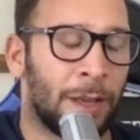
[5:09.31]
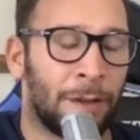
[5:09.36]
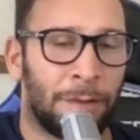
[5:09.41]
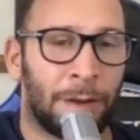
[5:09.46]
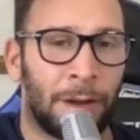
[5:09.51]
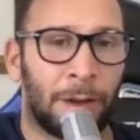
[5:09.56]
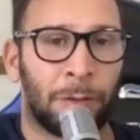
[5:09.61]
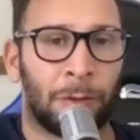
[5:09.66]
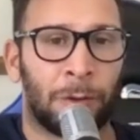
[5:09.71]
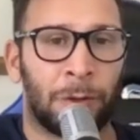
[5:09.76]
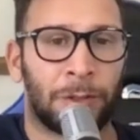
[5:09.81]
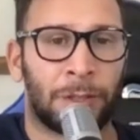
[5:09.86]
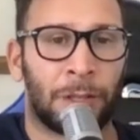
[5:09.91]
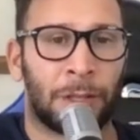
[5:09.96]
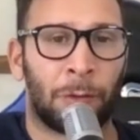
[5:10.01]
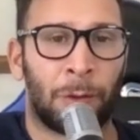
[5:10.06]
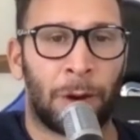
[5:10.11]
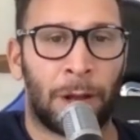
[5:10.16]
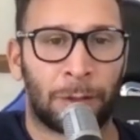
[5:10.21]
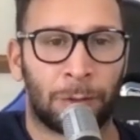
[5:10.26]
founders
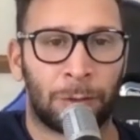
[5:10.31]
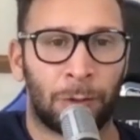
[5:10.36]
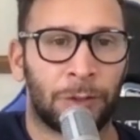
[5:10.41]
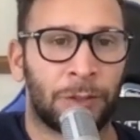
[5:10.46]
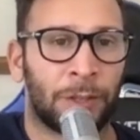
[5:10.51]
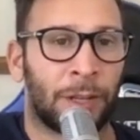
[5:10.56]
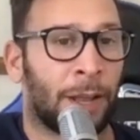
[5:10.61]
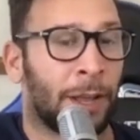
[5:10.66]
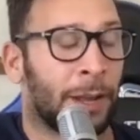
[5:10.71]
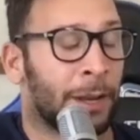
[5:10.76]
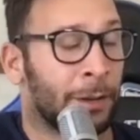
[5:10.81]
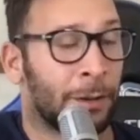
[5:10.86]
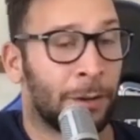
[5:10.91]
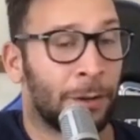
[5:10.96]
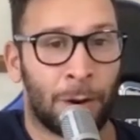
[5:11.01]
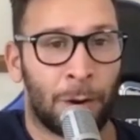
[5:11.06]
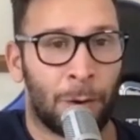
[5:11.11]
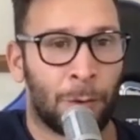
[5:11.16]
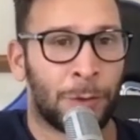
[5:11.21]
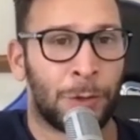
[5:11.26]
and directors, and I
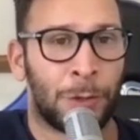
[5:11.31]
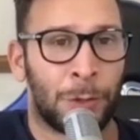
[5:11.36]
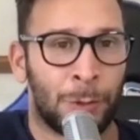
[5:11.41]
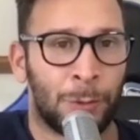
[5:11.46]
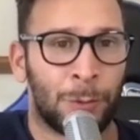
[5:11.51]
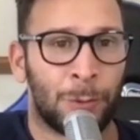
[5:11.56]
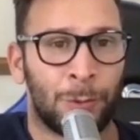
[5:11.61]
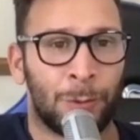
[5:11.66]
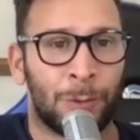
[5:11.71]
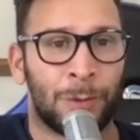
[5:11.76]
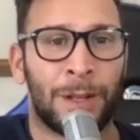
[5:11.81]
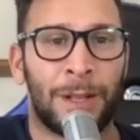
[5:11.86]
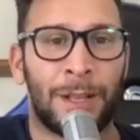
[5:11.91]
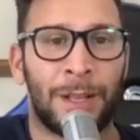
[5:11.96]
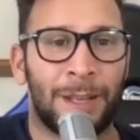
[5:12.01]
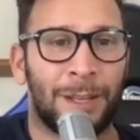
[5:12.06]
know you